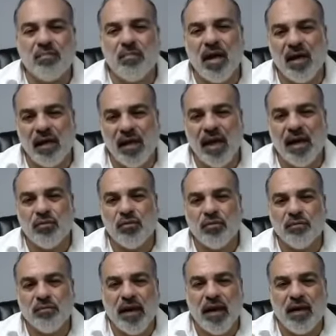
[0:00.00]
bilateral
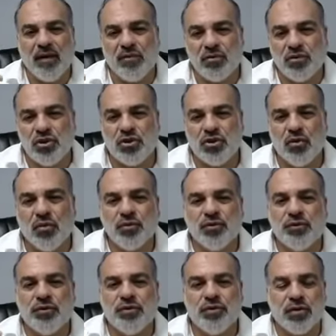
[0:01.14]
pain, you know,
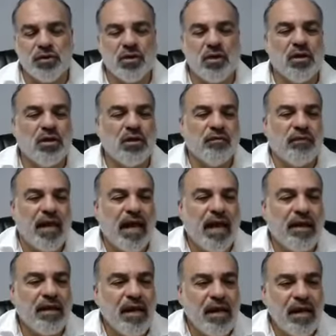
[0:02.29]
shoulders and all of that.